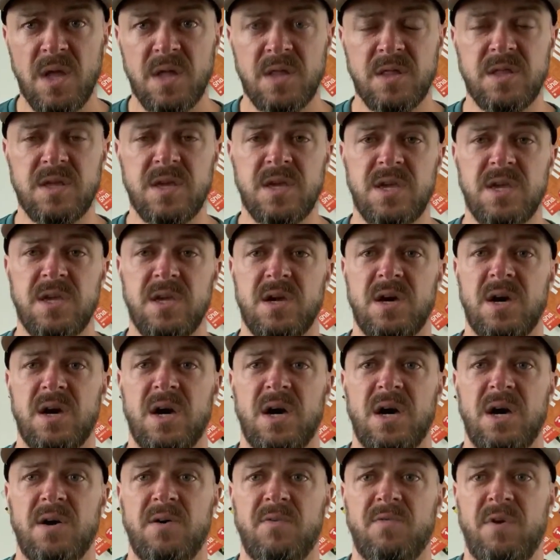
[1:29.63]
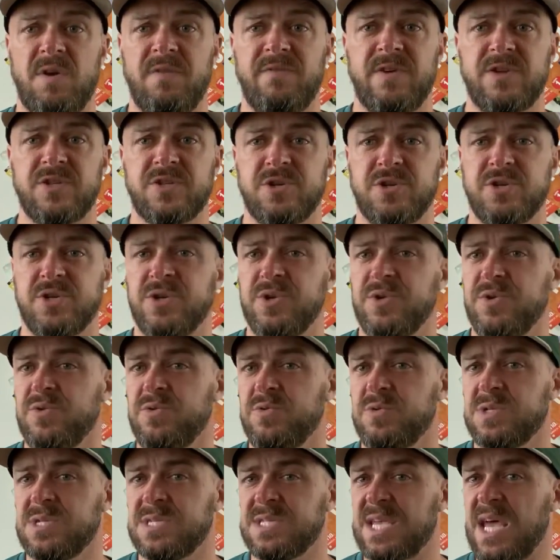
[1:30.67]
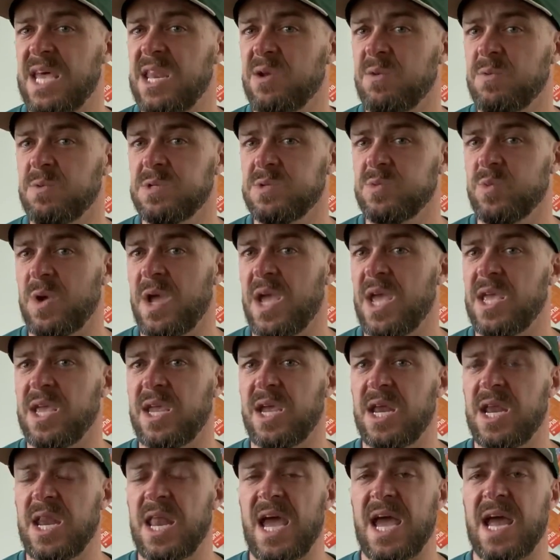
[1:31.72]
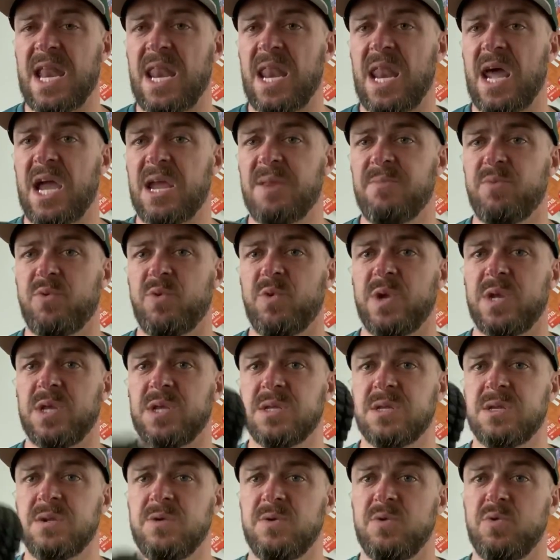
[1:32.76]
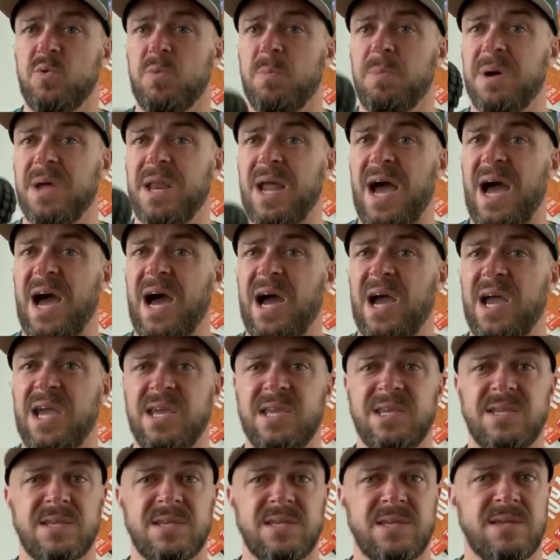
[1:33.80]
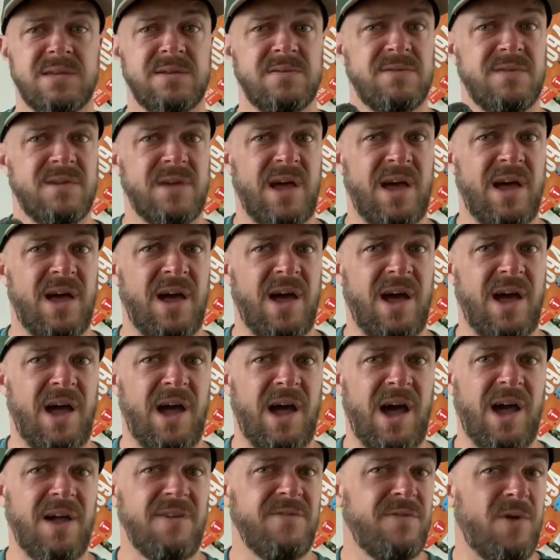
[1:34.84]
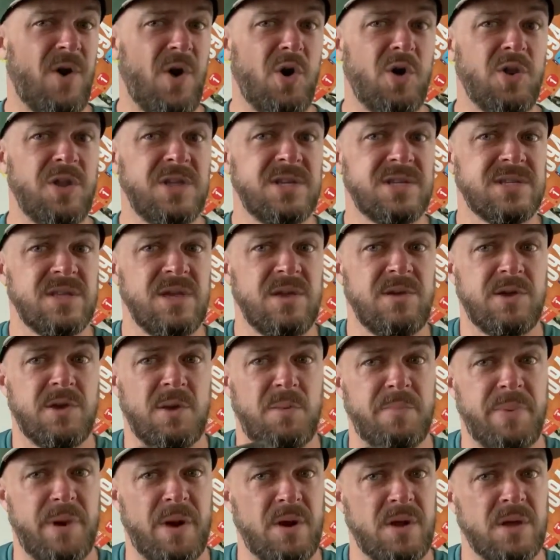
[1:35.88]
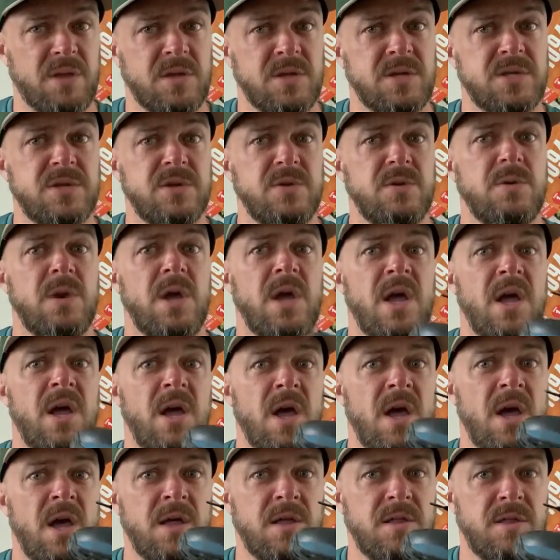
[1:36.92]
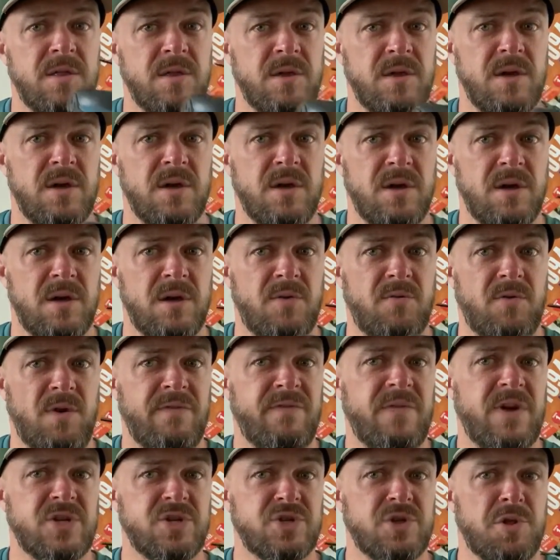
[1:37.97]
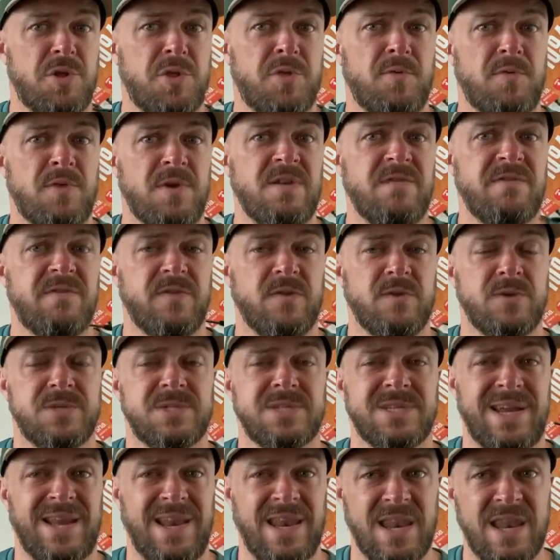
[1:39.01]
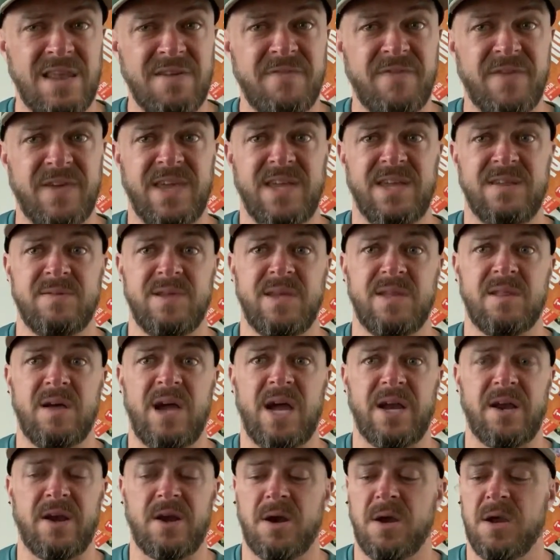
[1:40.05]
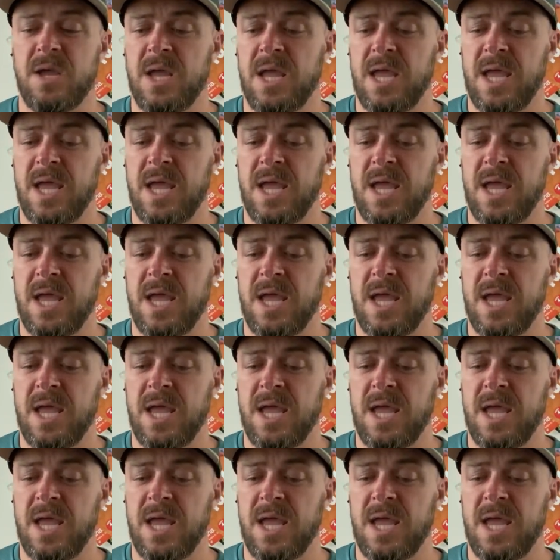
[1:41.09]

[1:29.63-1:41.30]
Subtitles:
The Runventure 2 said it was weighing in at 9.2, but I've honestly, comparing the two, the Runventure 3 feels significantly lighter,